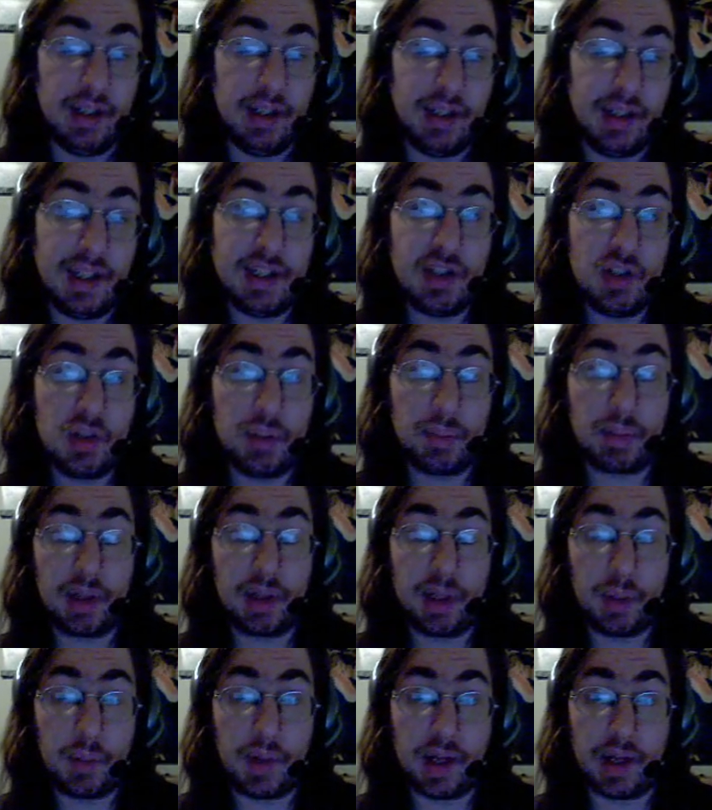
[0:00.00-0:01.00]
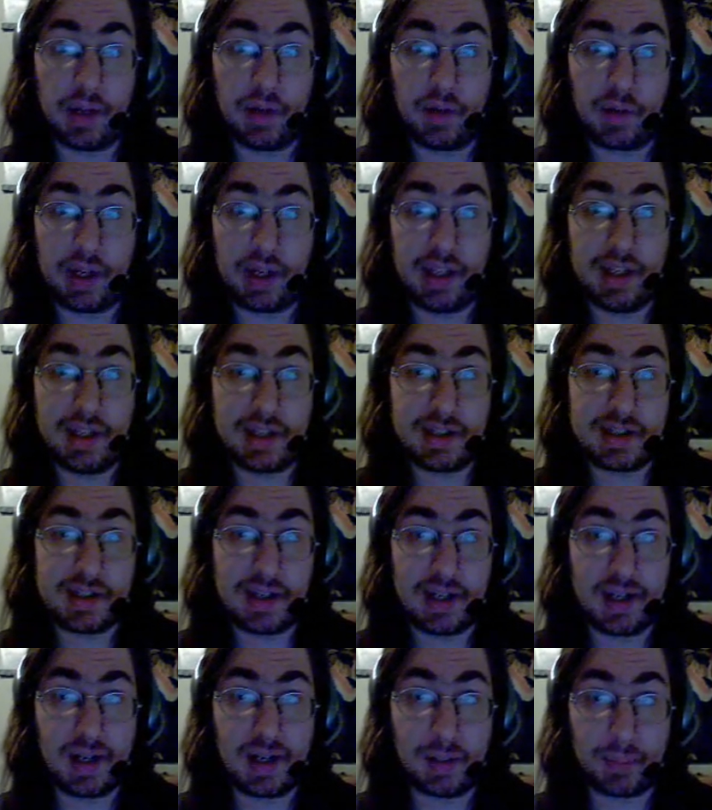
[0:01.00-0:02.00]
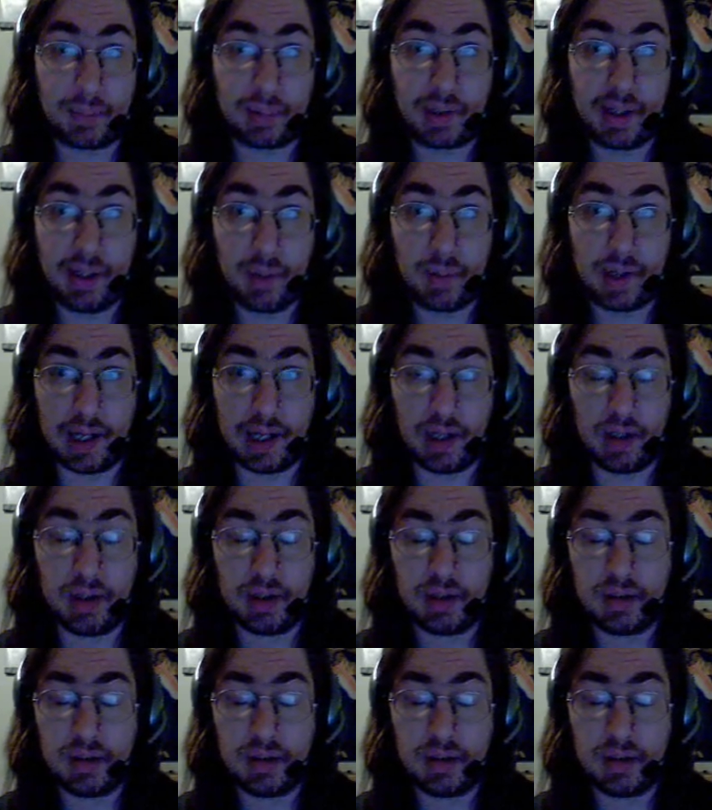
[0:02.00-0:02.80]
they do it pretty well, okay? They set it up pretty well.